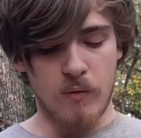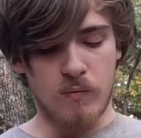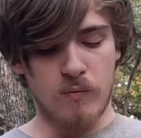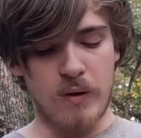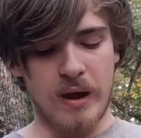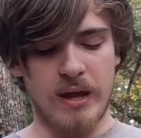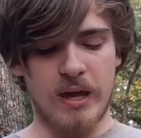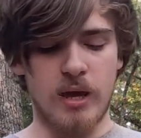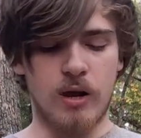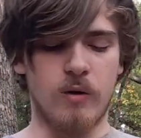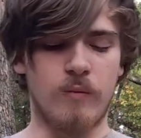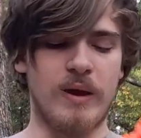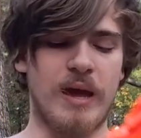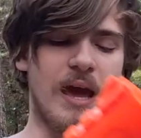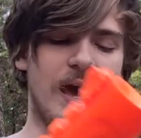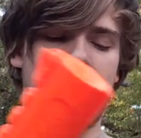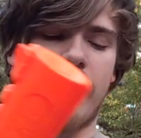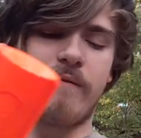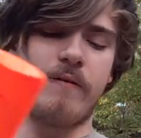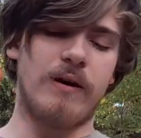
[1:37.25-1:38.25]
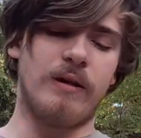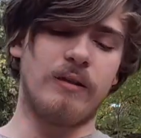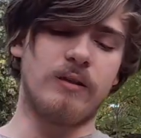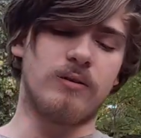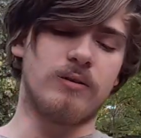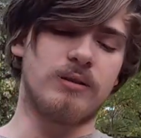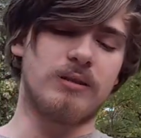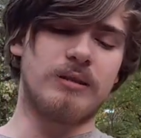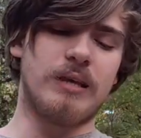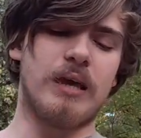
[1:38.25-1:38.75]
Right here we have a
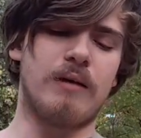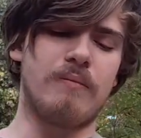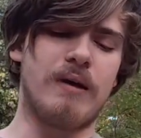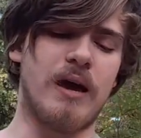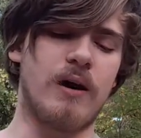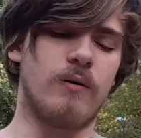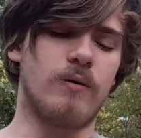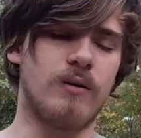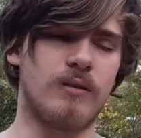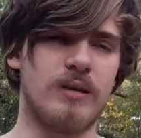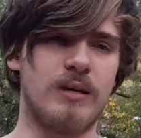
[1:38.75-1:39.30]
little sling mount.